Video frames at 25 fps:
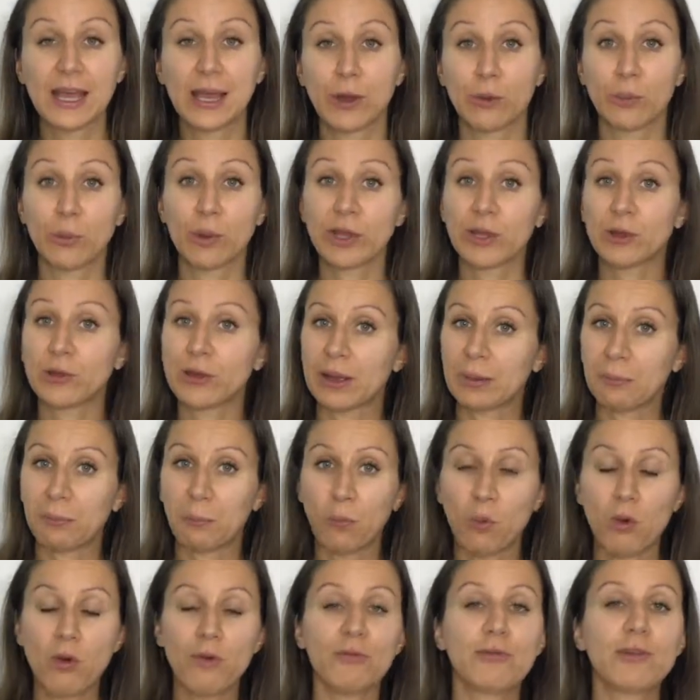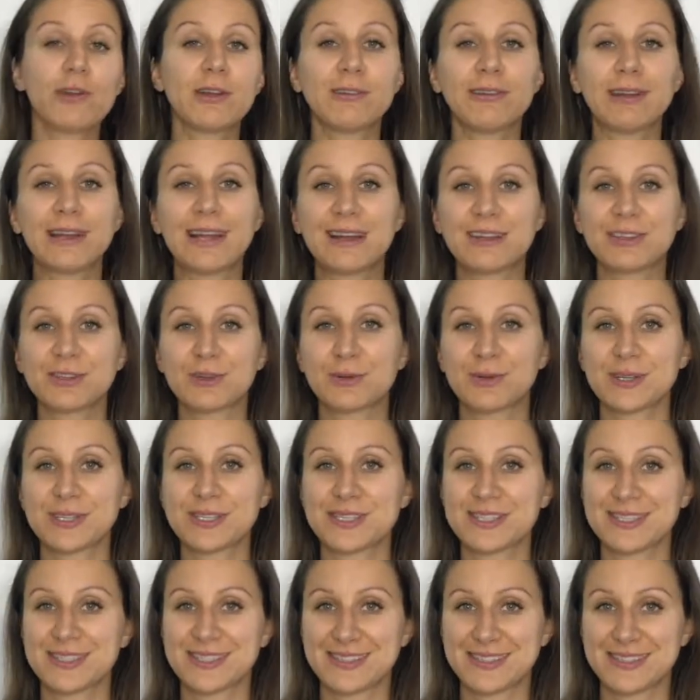where you get more frequently asked
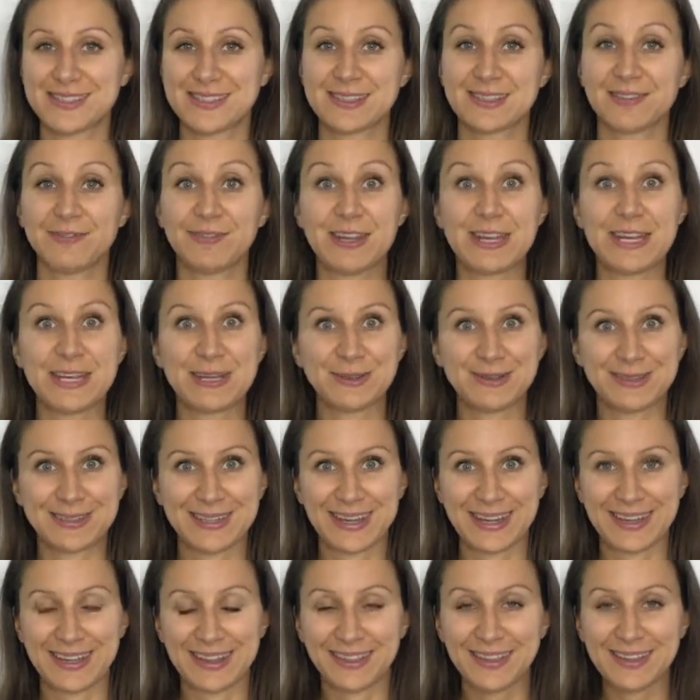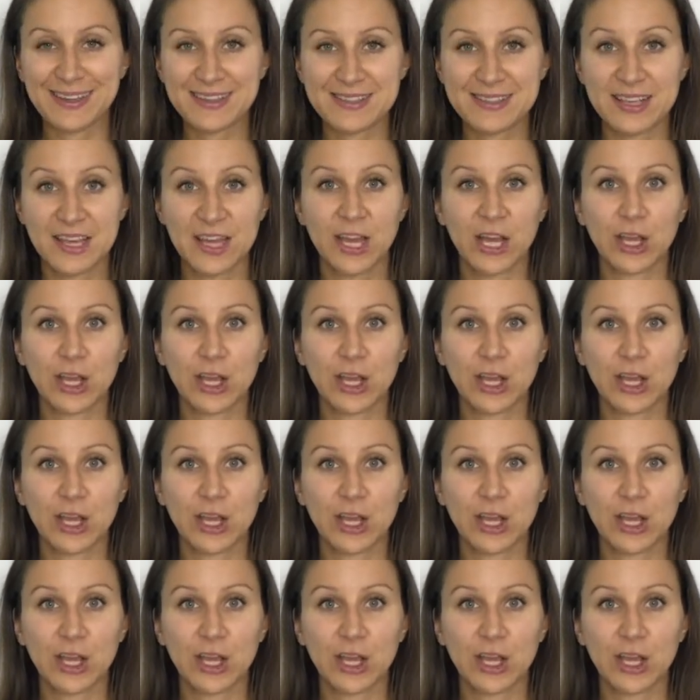question videos like this.